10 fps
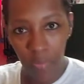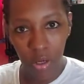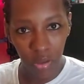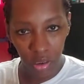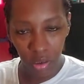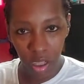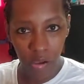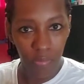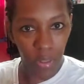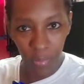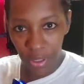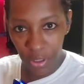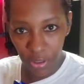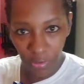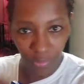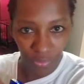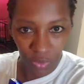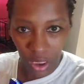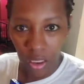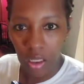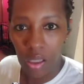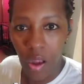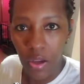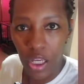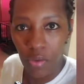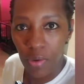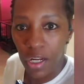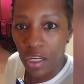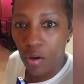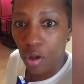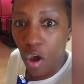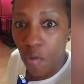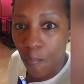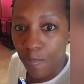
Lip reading: milk and stuff, my butter. Get it ready. Hold on.